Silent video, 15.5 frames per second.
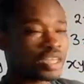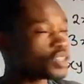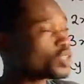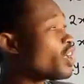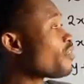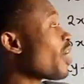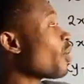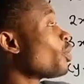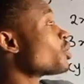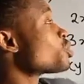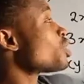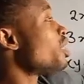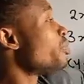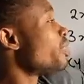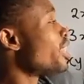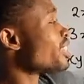So if I want to
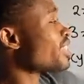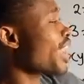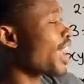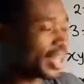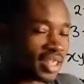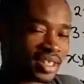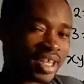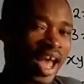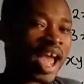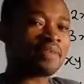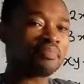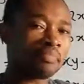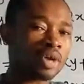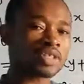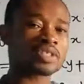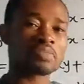eliminate x,
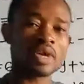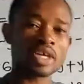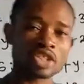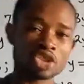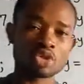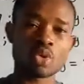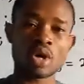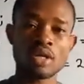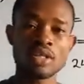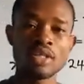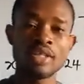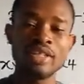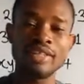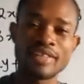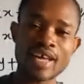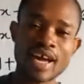I must make sure
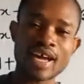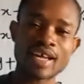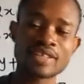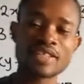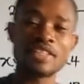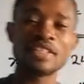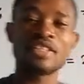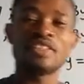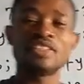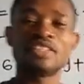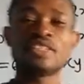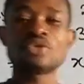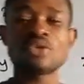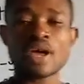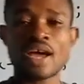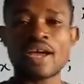that the
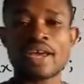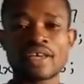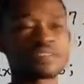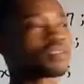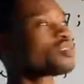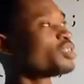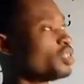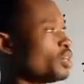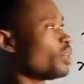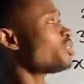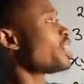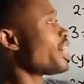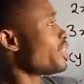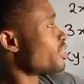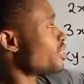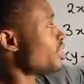2x, you know,
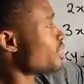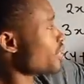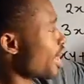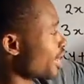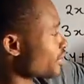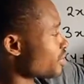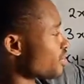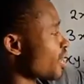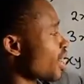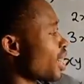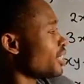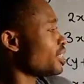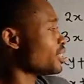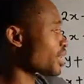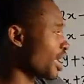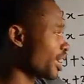that is this x here
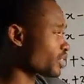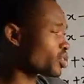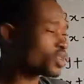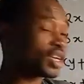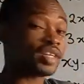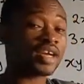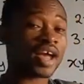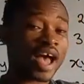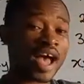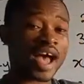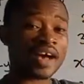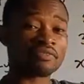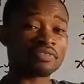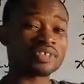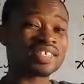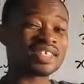and this x here, they
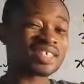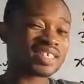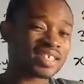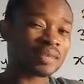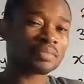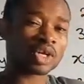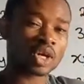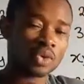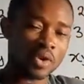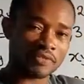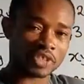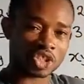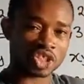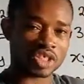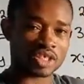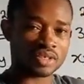have the same
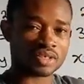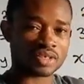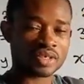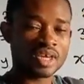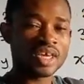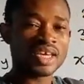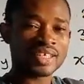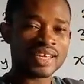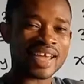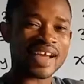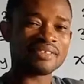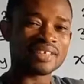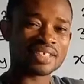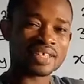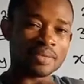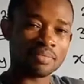coefficients. They
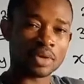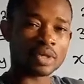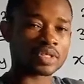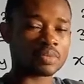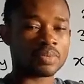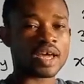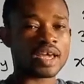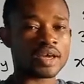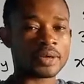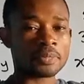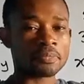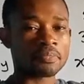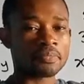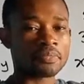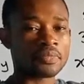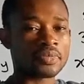have the same multiplier.
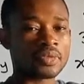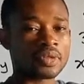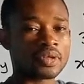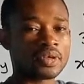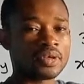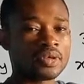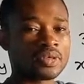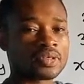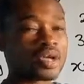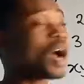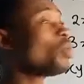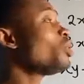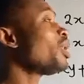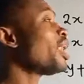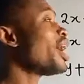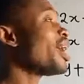So
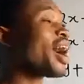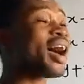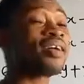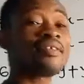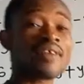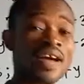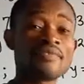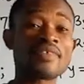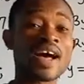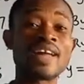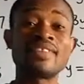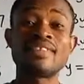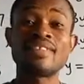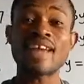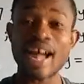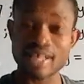how would I arrive
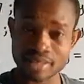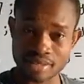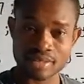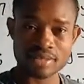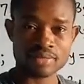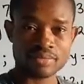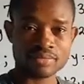at that?